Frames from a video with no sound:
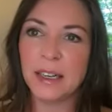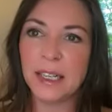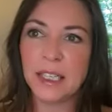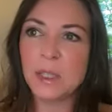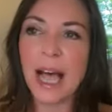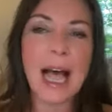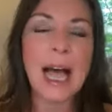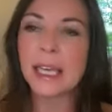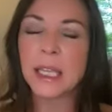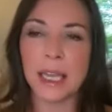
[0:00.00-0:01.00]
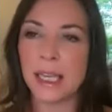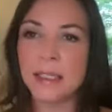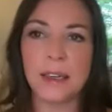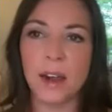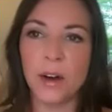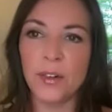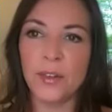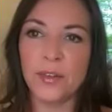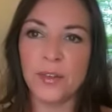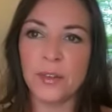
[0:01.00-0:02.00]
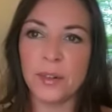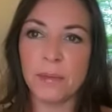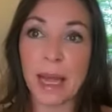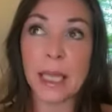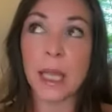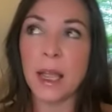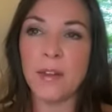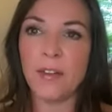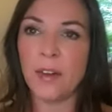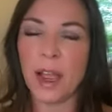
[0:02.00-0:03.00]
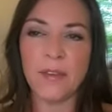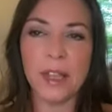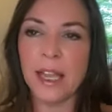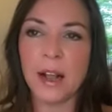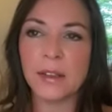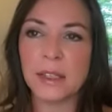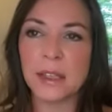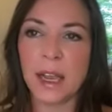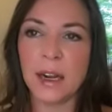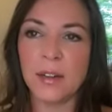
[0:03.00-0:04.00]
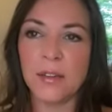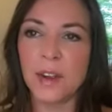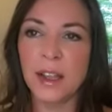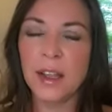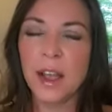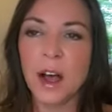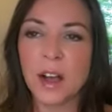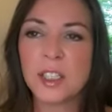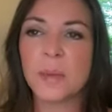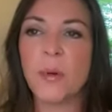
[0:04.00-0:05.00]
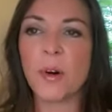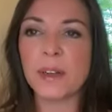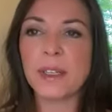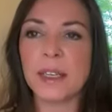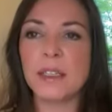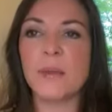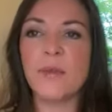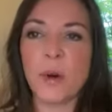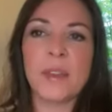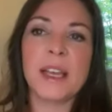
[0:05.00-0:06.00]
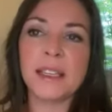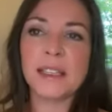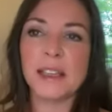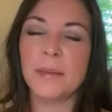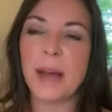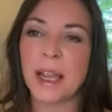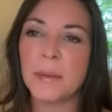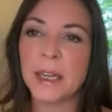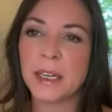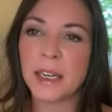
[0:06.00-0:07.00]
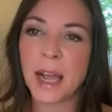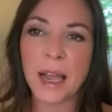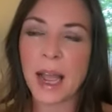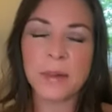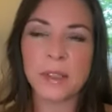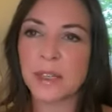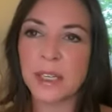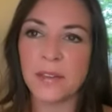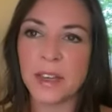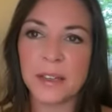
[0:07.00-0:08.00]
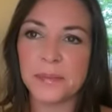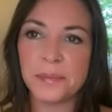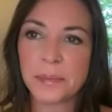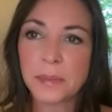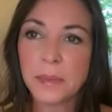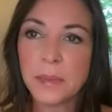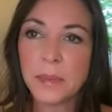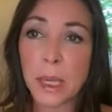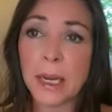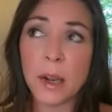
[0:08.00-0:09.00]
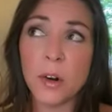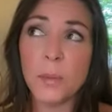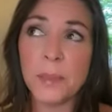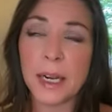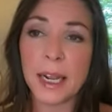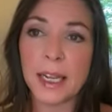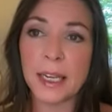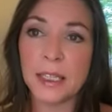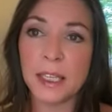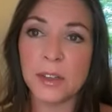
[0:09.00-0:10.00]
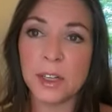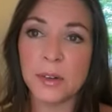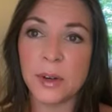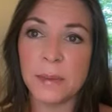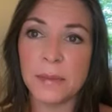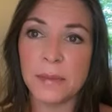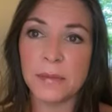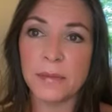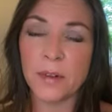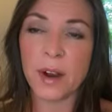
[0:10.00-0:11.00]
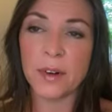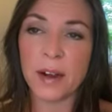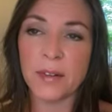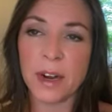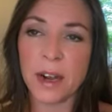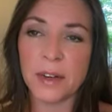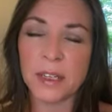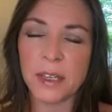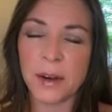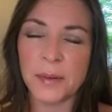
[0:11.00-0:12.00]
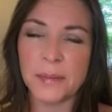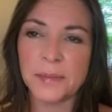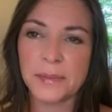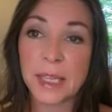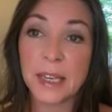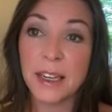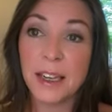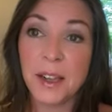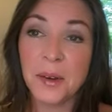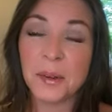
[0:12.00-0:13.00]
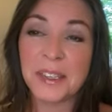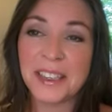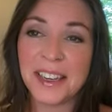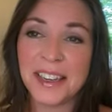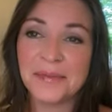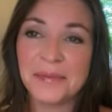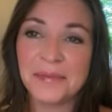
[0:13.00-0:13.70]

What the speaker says: it's the highlight of my life. Everything else is kind of a support system for this, in my opinion. I absolutely love it. And I hope that I can continue to do it forever and ever and ever. So we'll see.